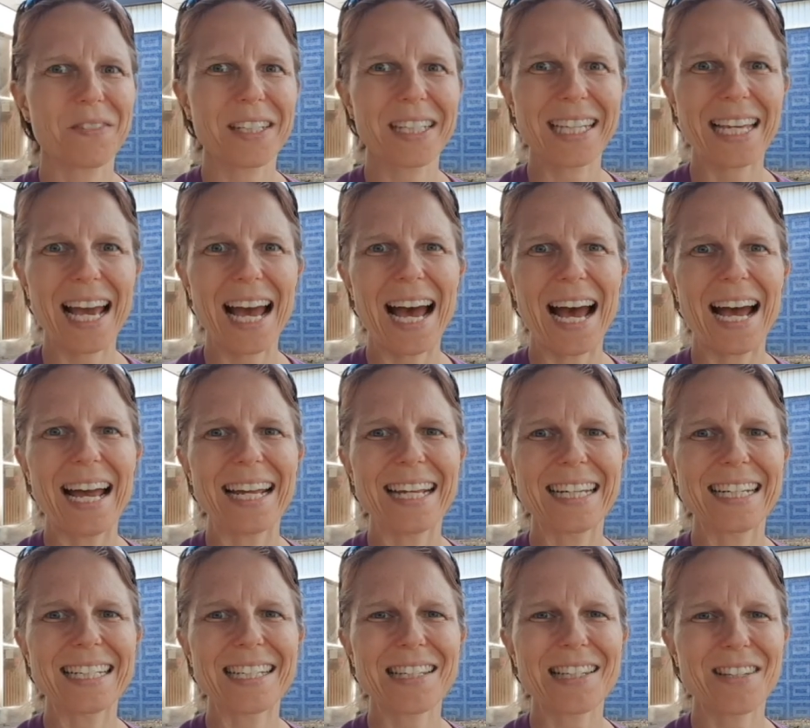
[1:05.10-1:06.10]
yeah,
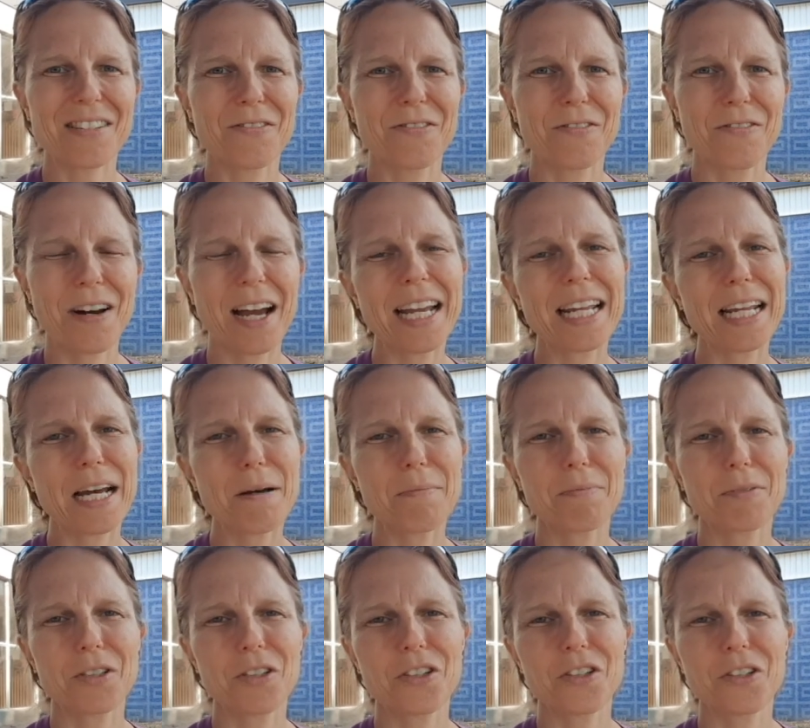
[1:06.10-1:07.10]
it's right
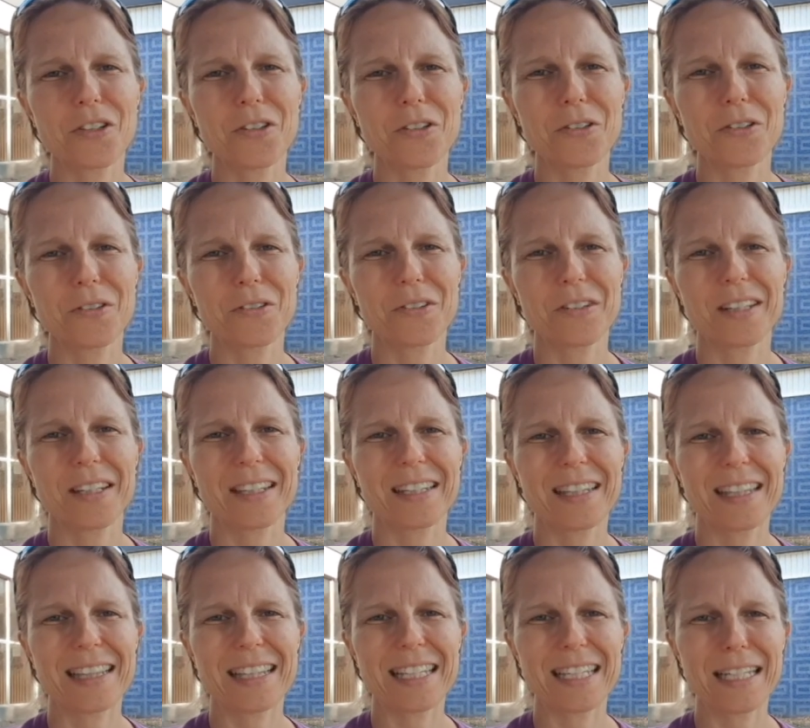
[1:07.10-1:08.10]
up to
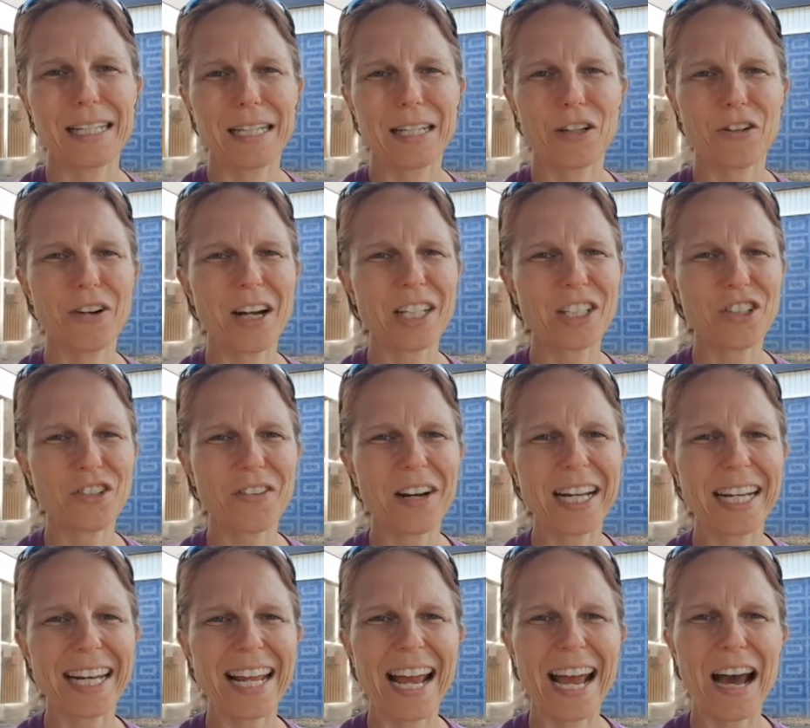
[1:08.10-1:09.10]
the crunch
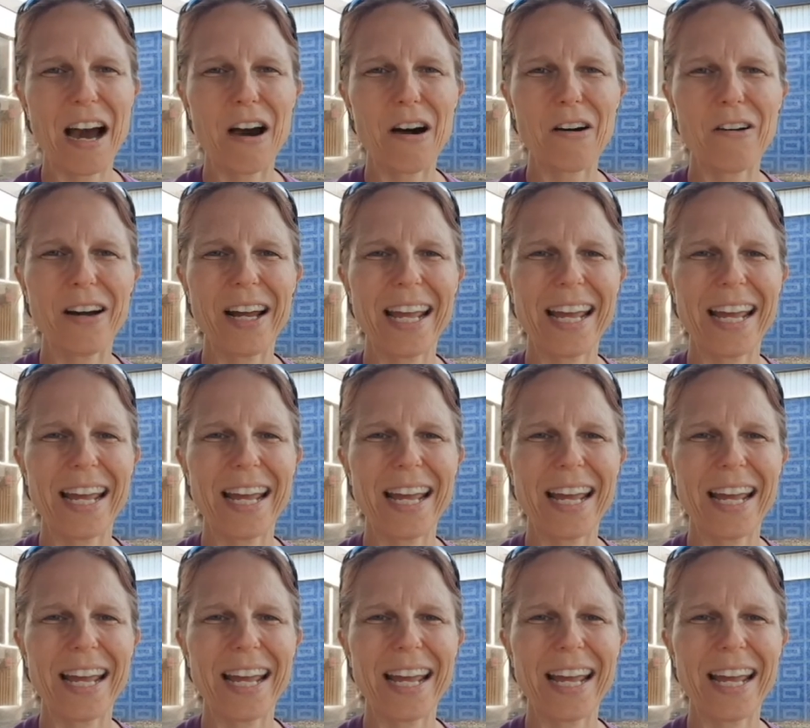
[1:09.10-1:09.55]
right now,